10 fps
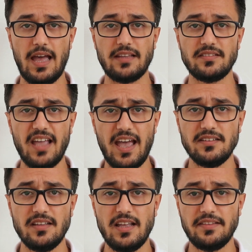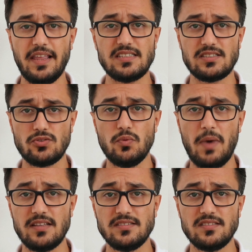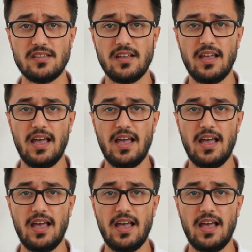And then, next 2 months,